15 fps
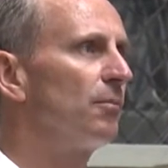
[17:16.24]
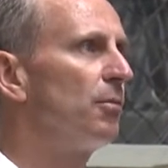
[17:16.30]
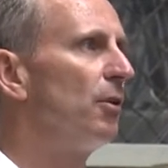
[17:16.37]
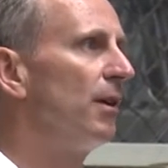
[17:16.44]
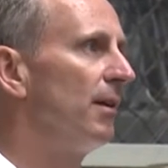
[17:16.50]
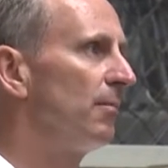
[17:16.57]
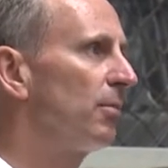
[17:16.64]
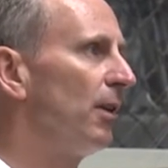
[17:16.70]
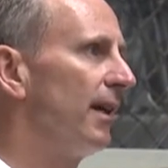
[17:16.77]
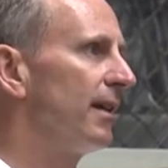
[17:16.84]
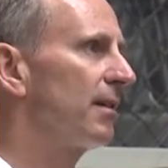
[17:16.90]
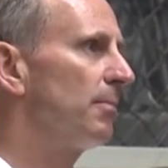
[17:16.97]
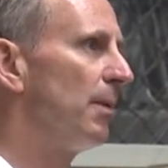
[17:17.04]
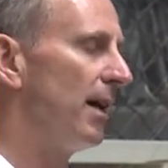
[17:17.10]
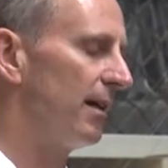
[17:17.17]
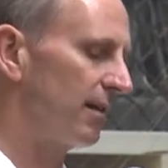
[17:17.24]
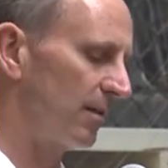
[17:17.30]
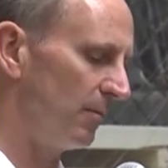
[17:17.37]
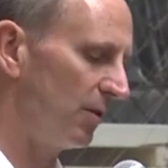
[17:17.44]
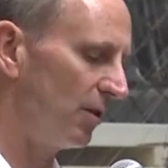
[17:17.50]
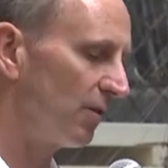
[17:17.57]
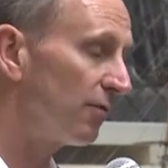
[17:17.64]
put in place by
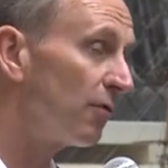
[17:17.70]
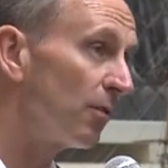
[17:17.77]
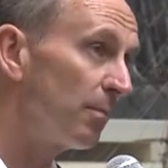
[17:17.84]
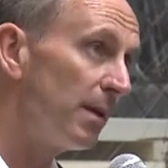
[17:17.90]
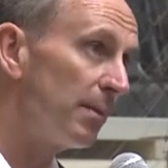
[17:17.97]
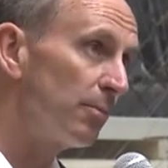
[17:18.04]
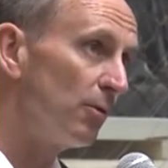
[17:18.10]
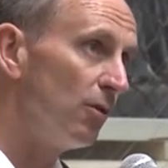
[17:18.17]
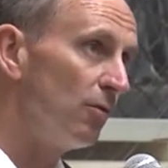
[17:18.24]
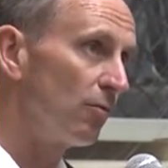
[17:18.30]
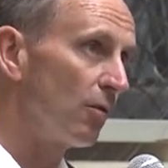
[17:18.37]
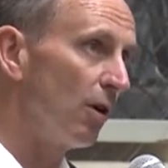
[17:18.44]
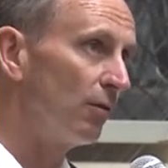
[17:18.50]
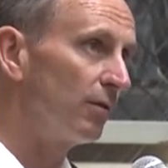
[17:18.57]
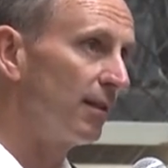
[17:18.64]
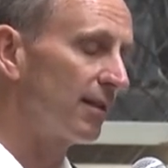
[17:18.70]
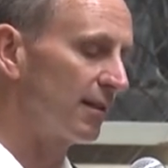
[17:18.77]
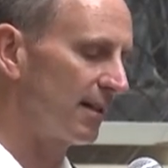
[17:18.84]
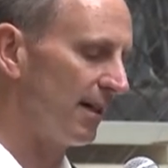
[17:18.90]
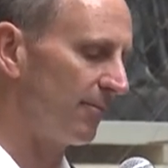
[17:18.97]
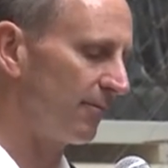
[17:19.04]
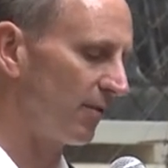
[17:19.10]
some uniformed people who wrote
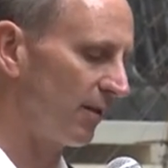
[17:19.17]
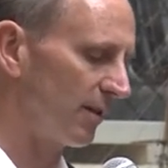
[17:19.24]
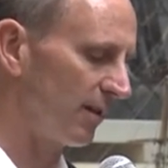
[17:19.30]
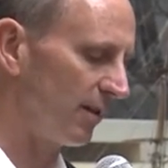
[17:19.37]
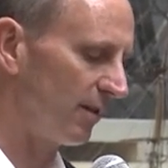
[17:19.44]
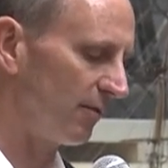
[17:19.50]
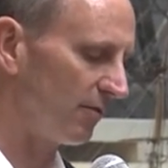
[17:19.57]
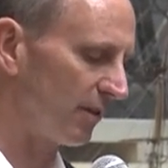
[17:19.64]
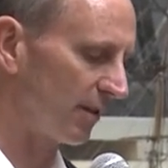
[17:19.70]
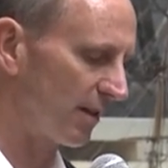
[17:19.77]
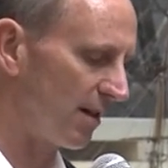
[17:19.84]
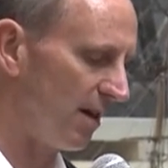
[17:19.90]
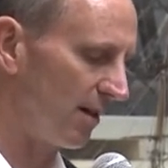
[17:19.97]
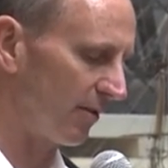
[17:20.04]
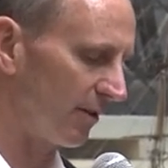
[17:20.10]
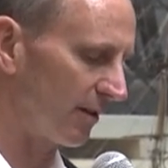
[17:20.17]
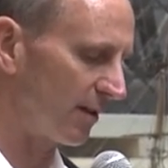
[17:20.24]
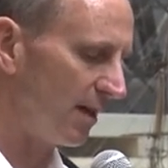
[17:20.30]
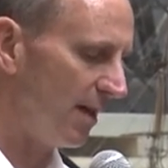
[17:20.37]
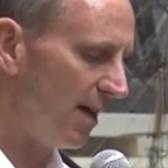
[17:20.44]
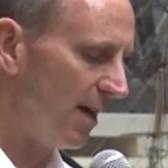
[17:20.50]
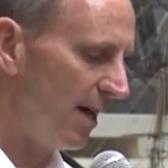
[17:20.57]
this up for the
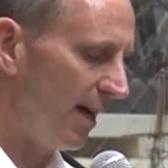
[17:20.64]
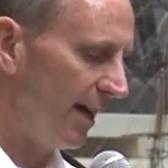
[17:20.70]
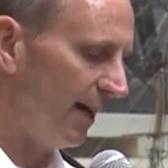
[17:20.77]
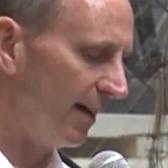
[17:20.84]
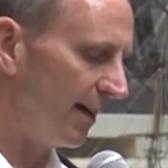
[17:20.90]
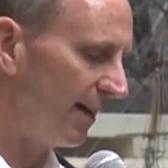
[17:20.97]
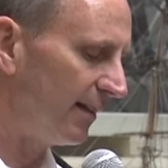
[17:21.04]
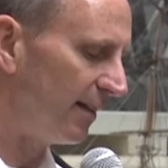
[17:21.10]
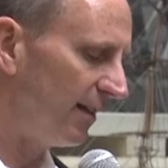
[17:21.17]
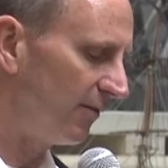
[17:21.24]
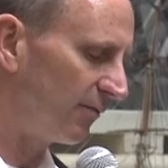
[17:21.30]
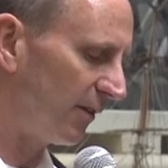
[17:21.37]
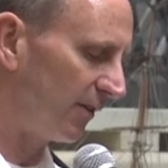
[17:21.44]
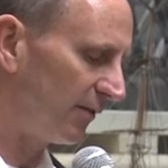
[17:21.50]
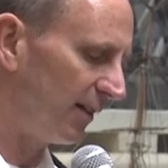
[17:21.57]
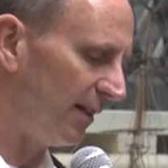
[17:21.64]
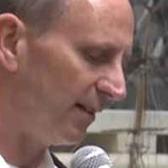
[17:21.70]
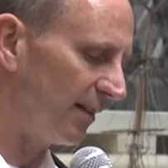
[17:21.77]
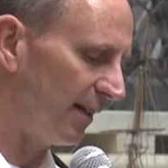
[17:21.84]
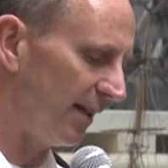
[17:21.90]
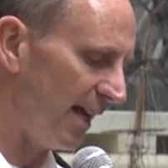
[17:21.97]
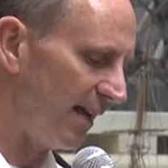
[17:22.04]
Congress. And in
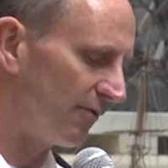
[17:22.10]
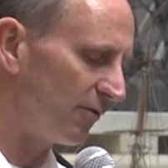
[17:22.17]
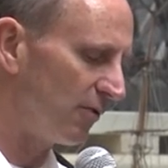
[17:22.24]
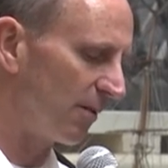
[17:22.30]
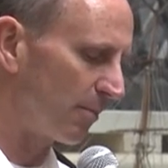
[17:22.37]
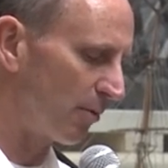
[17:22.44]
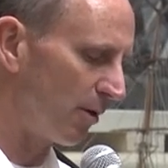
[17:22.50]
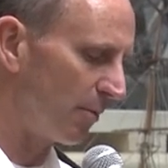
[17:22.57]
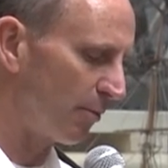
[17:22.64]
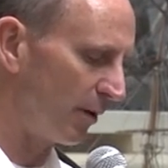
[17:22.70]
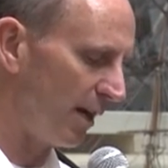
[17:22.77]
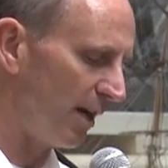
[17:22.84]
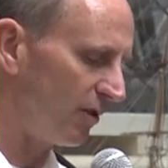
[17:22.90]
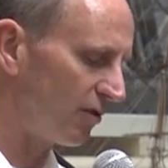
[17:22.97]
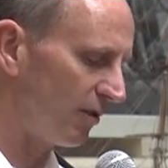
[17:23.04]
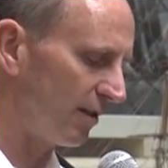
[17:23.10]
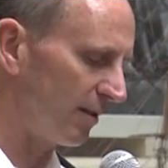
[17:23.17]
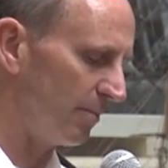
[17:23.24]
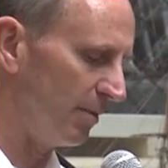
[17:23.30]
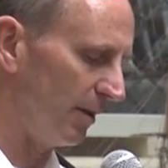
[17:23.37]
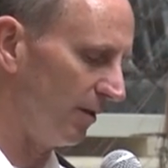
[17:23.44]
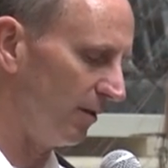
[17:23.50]
1915, the Naval
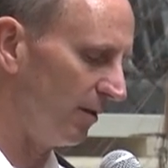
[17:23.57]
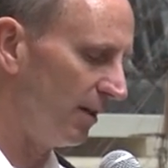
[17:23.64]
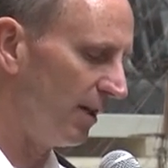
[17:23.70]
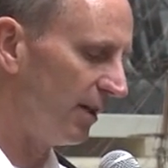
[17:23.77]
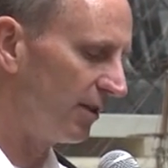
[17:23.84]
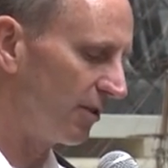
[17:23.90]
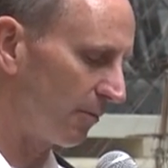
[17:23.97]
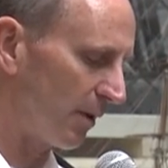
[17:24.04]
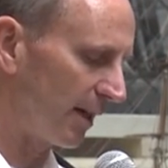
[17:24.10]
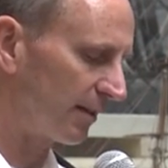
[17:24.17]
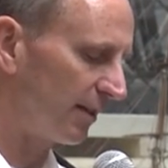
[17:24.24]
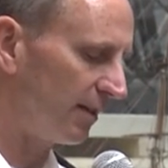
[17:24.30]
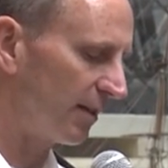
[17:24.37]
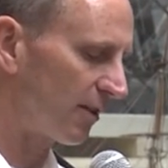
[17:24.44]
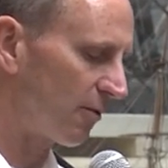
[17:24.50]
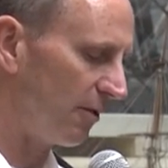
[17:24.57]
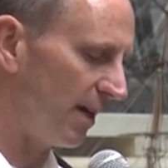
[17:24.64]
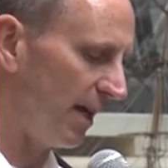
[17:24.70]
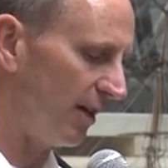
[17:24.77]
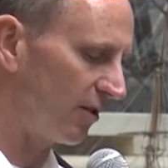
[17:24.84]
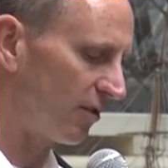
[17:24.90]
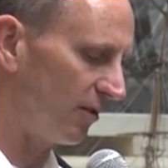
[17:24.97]
Appropriations Bill directed the
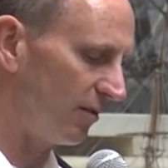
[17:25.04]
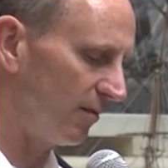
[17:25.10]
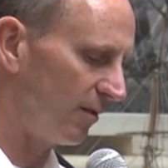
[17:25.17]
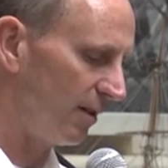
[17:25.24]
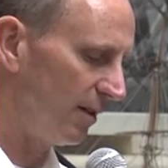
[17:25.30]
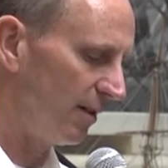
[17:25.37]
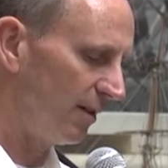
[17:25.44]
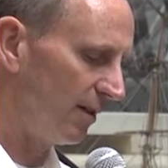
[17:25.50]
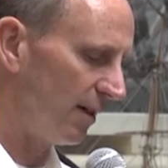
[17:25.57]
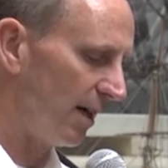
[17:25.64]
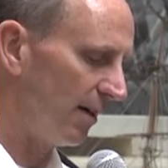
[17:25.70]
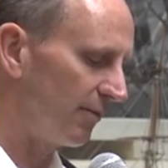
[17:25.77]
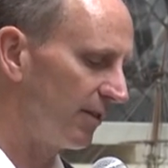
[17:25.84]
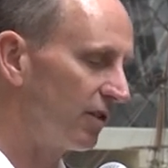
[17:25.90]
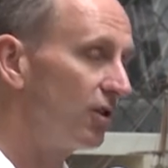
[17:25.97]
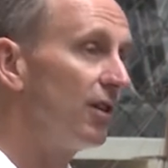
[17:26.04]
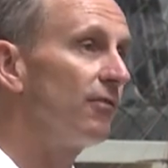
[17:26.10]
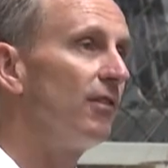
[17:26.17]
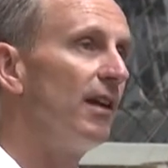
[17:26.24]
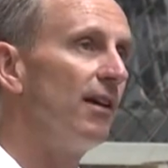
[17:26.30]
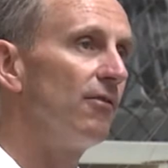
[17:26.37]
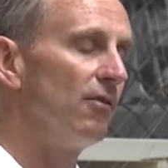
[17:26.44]
creation of the
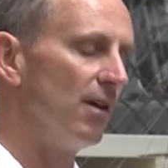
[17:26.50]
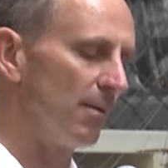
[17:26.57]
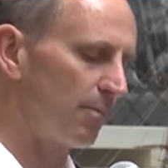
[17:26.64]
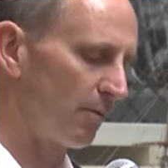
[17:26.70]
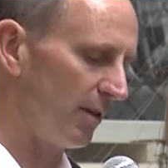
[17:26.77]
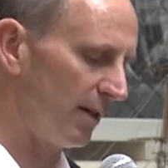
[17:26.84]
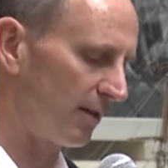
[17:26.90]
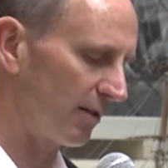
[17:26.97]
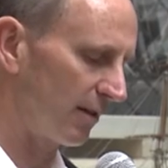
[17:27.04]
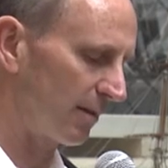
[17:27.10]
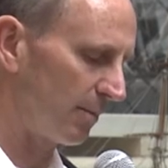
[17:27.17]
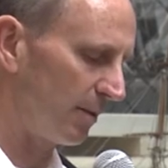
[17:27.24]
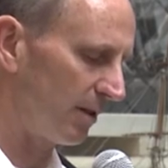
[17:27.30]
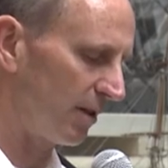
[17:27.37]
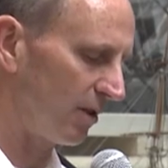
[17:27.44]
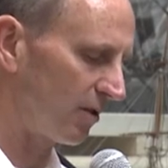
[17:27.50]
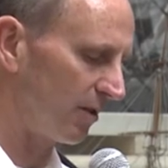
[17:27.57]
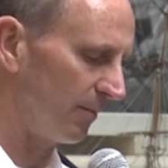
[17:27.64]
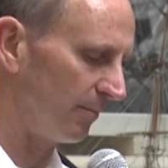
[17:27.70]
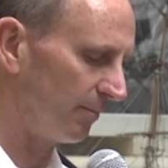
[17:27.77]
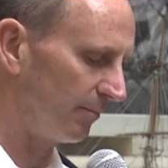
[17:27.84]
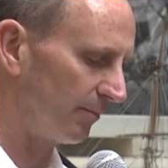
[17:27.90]
Chief of Naval Operations
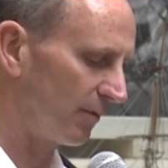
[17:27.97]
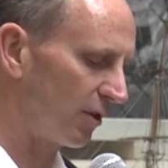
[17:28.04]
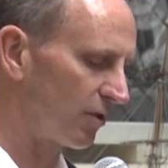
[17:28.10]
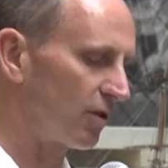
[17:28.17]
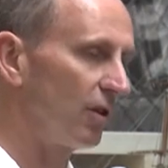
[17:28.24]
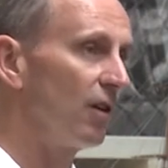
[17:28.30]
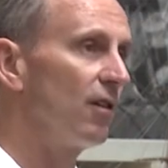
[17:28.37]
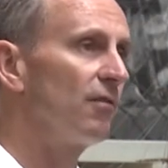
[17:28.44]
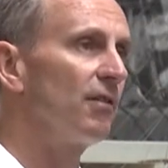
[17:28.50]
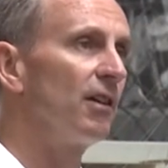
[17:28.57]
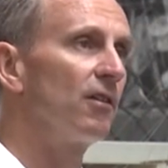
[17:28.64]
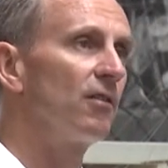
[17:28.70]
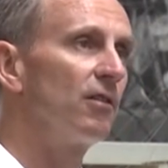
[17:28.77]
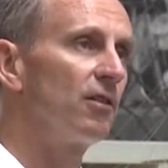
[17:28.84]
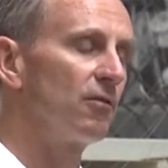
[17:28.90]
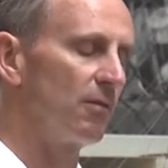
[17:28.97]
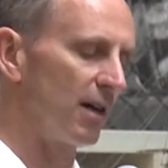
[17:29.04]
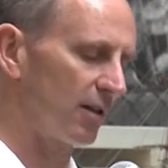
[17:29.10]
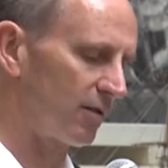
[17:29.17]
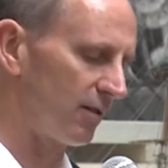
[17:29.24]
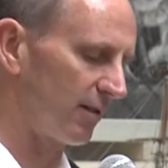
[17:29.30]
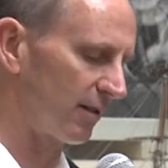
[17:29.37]
position to serve under the
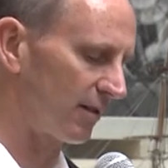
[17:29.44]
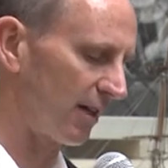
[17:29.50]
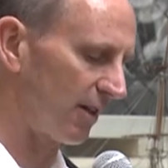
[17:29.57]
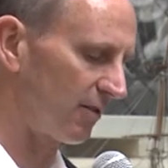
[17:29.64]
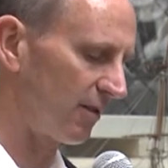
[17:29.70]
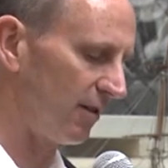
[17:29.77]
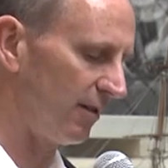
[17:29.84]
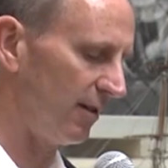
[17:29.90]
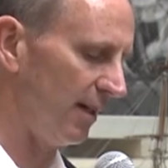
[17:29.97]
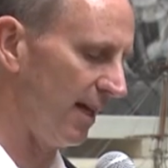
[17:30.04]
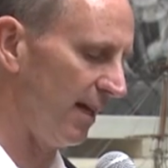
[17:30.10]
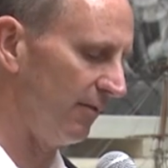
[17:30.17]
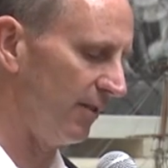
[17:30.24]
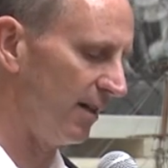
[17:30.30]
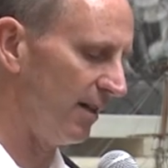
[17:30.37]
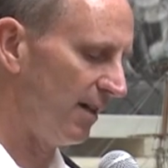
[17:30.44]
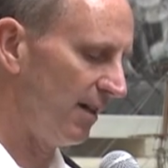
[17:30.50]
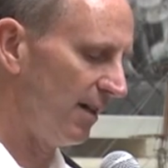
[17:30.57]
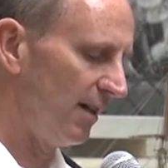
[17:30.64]
direction of the Secretary of the Navy